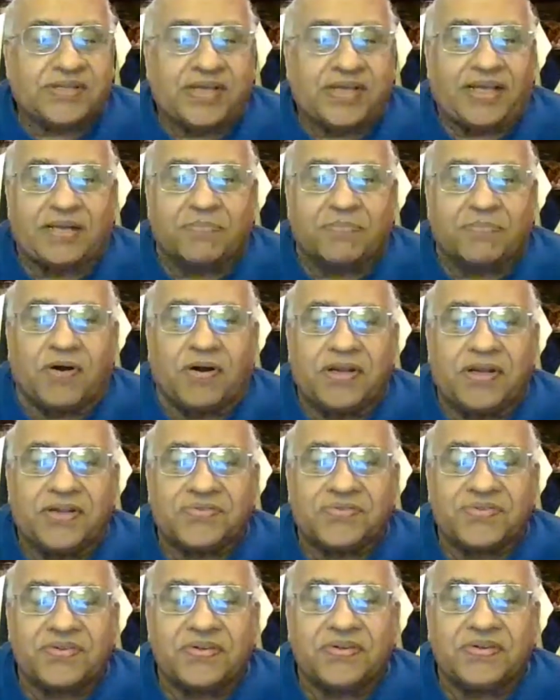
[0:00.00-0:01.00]
subtle
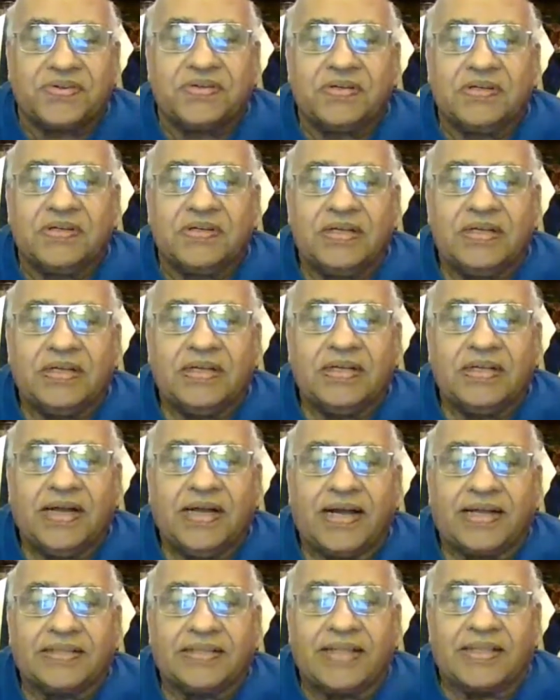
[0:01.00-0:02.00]
bodies?
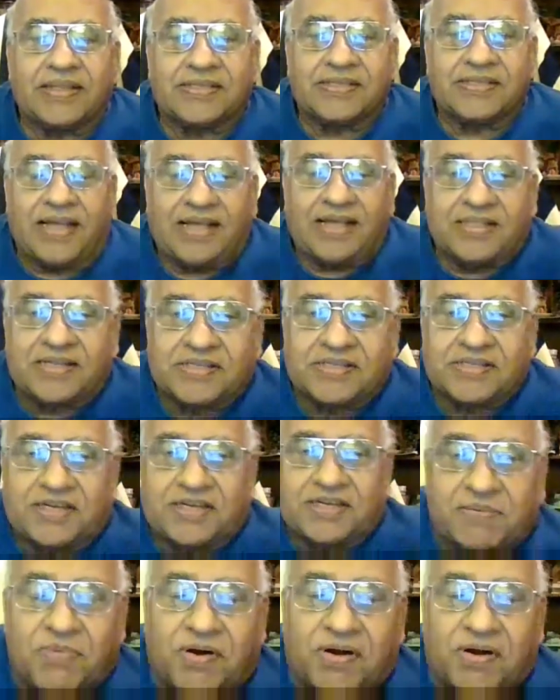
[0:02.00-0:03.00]
Other
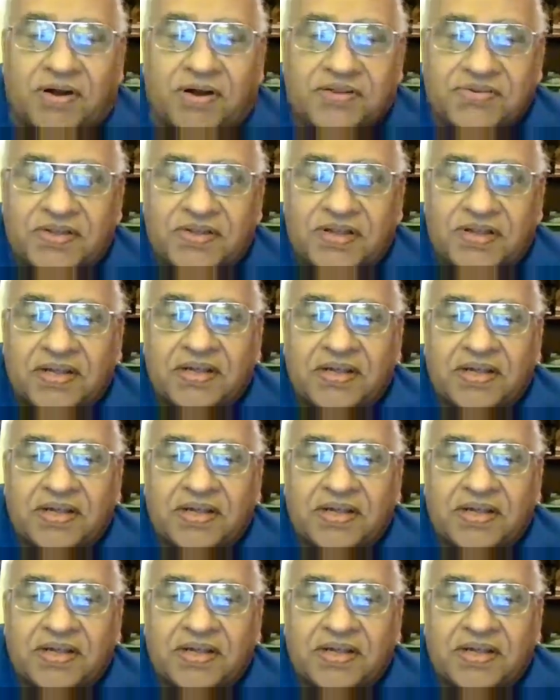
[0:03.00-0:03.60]
subtle bodies?